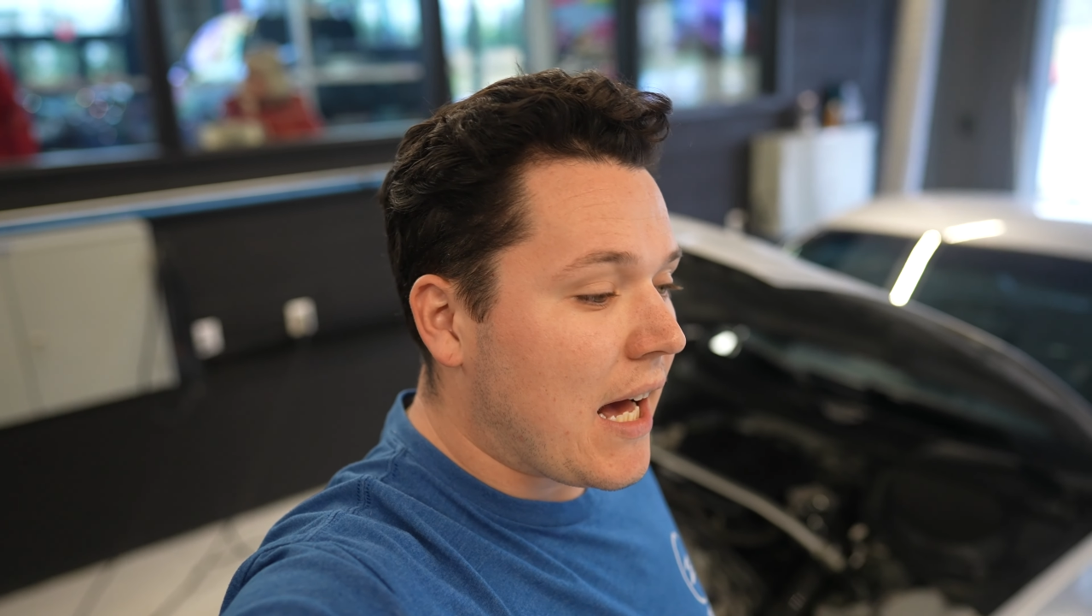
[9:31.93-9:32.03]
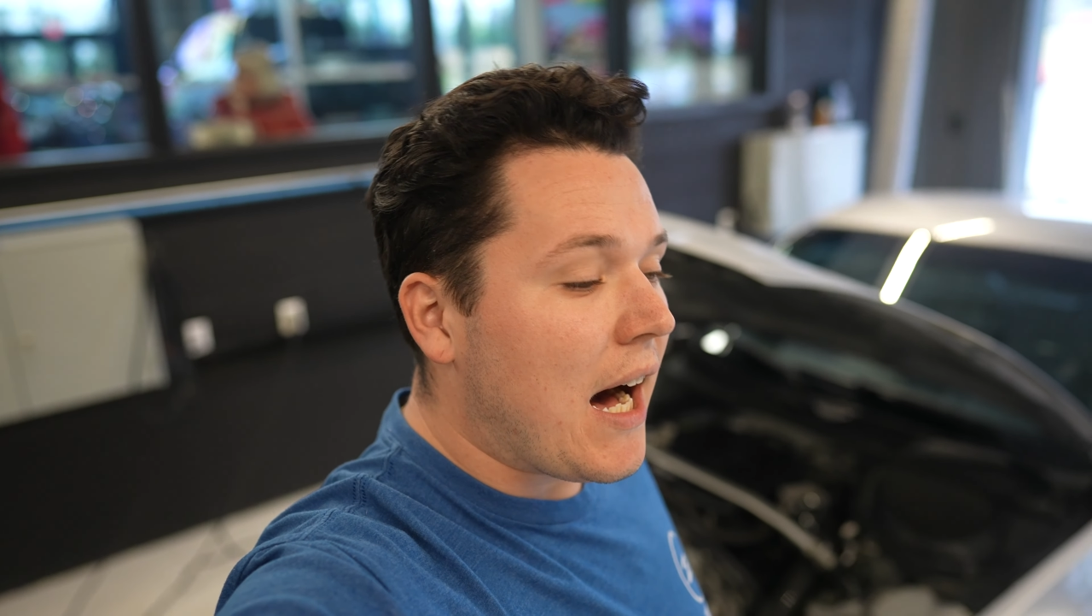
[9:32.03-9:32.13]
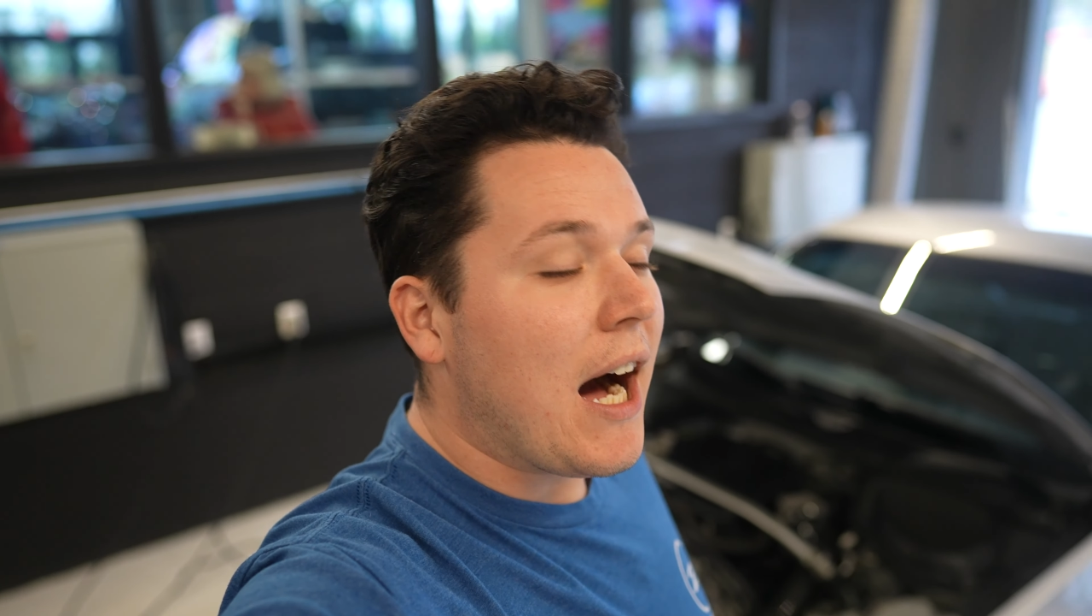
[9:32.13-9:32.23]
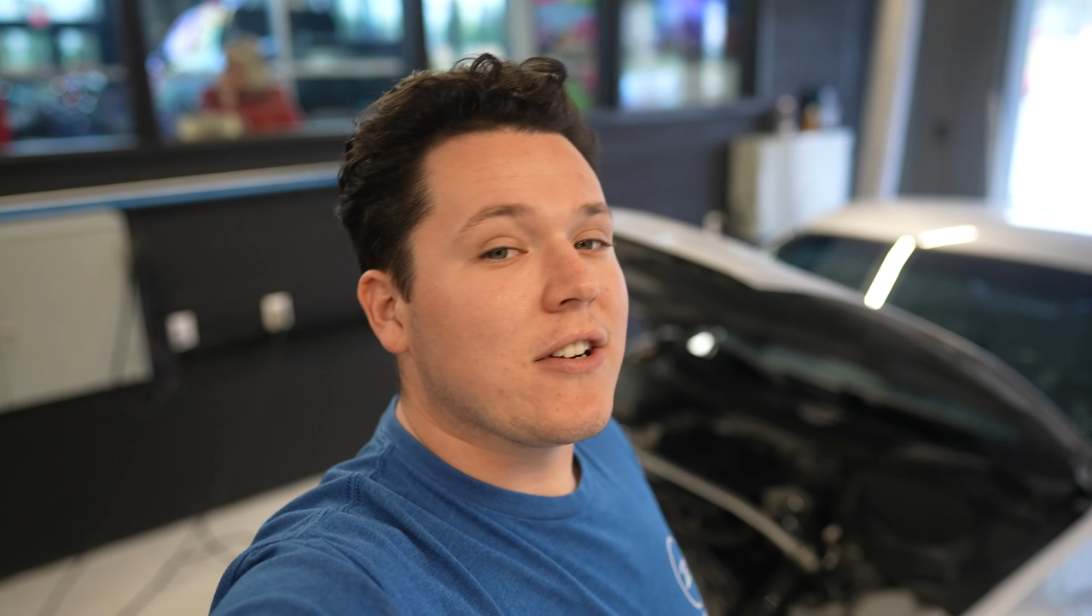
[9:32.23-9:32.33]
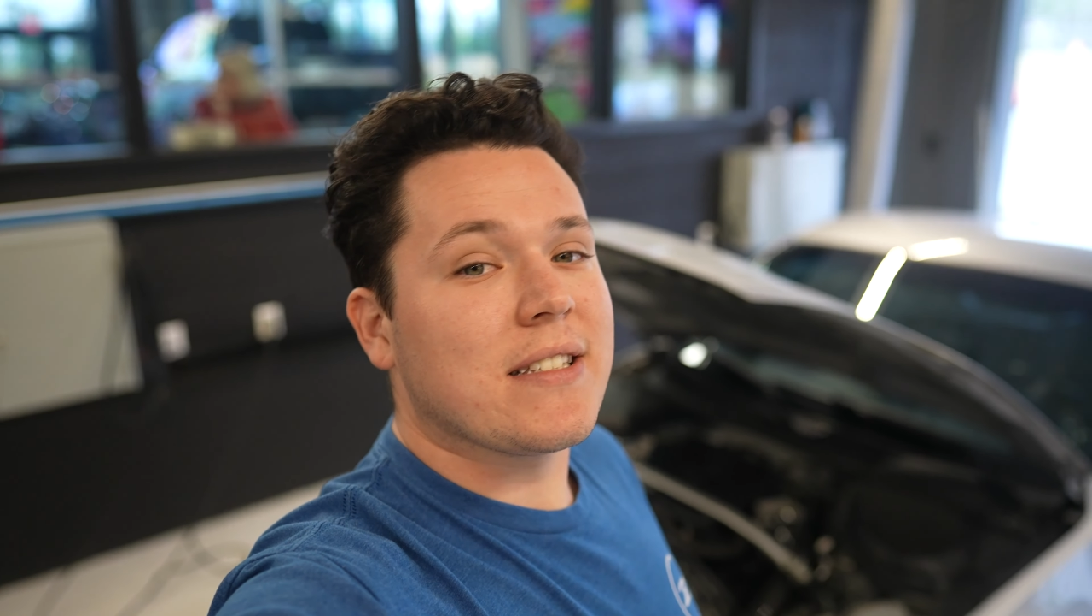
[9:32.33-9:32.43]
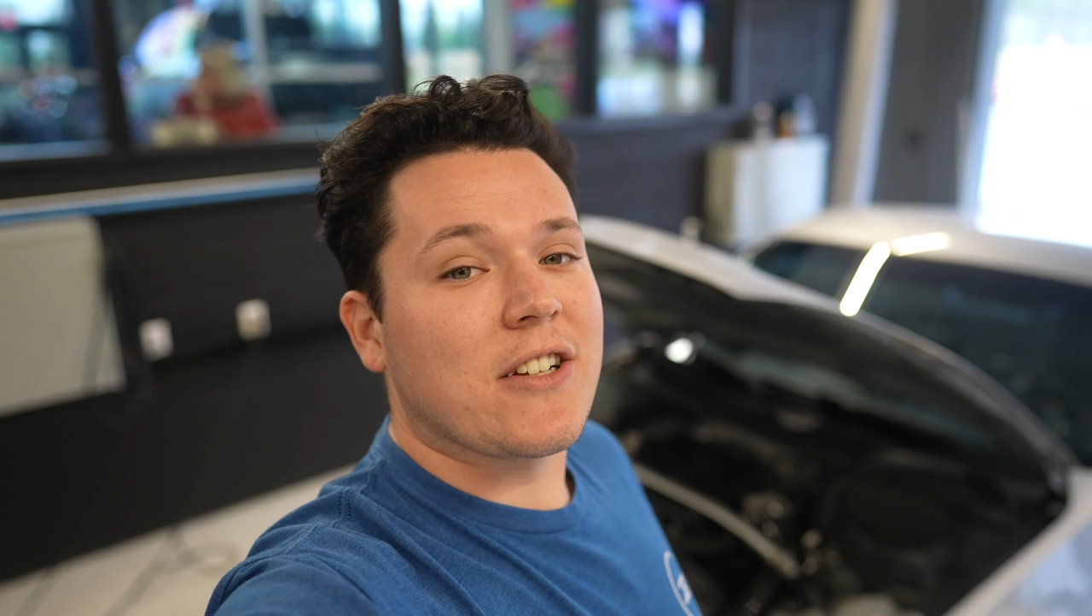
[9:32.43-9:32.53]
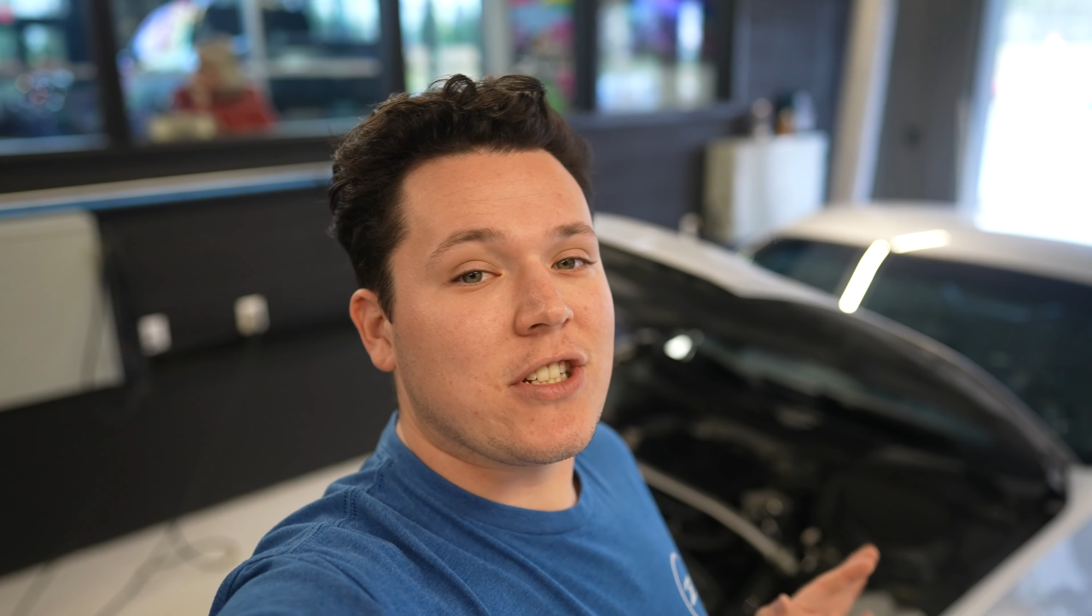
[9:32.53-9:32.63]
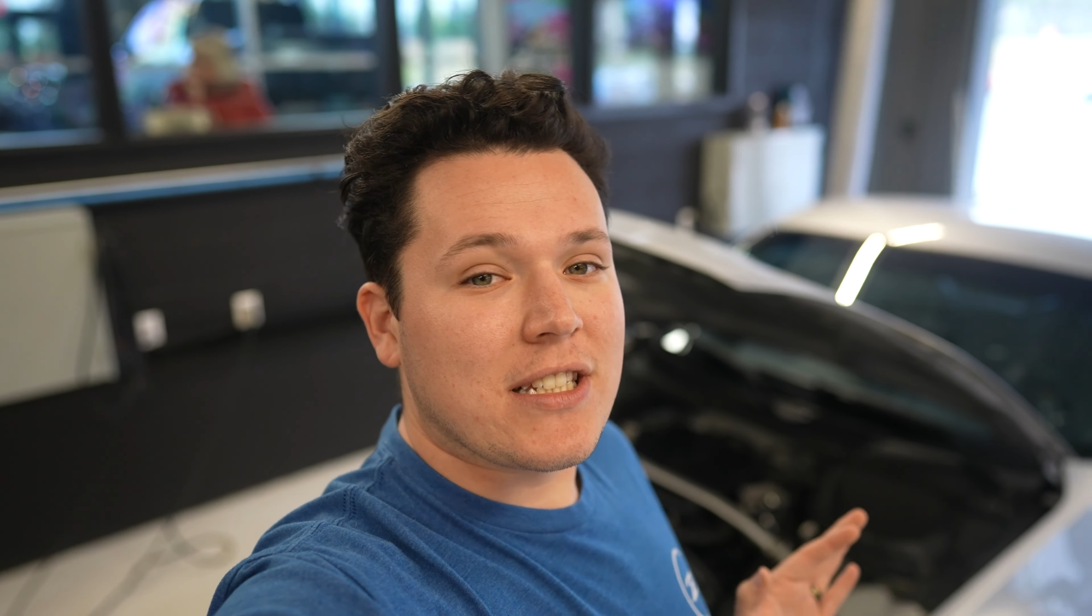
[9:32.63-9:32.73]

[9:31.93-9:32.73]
car is actually